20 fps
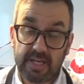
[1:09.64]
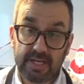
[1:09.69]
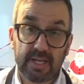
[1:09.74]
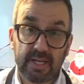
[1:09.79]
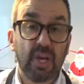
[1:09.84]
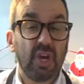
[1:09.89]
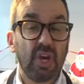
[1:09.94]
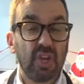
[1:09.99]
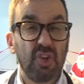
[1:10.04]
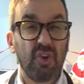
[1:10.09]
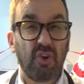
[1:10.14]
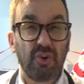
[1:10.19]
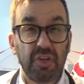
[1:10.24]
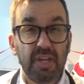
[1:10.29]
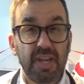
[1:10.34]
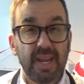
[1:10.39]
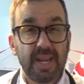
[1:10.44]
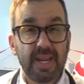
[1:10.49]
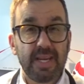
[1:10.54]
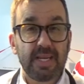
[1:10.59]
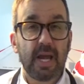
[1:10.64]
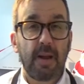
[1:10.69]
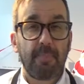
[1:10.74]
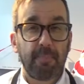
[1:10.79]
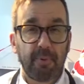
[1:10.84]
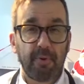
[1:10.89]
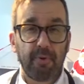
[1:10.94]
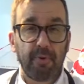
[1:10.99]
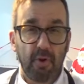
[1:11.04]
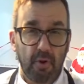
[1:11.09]
it. You'll need
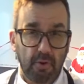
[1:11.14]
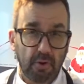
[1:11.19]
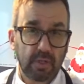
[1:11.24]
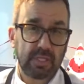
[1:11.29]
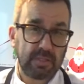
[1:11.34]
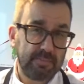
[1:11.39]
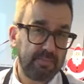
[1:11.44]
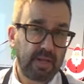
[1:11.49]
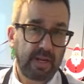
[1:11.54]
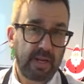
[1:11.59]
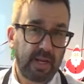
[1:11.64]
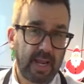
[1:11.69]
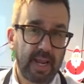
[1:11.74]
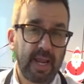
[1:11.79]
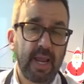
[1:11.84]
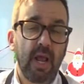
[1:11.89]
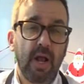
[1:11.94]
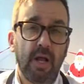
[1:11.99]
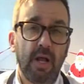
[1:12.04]
approximately